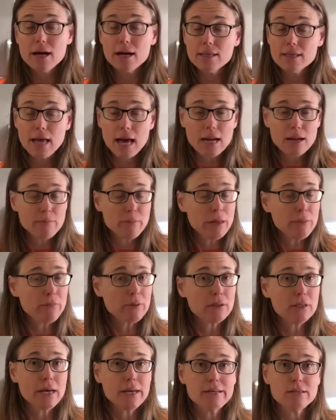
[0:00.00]
A lot of
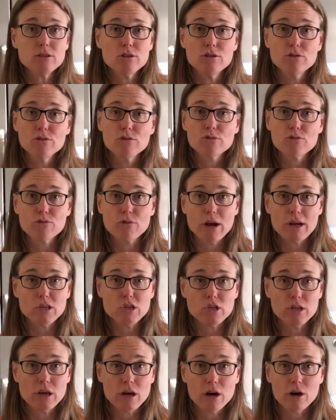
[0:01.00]
people like to use
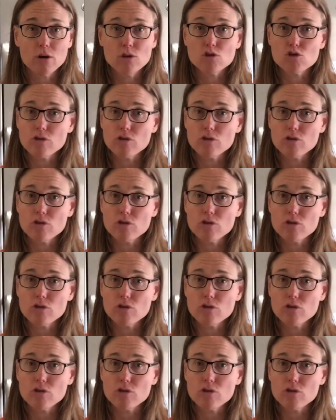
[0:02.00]
fresh dough.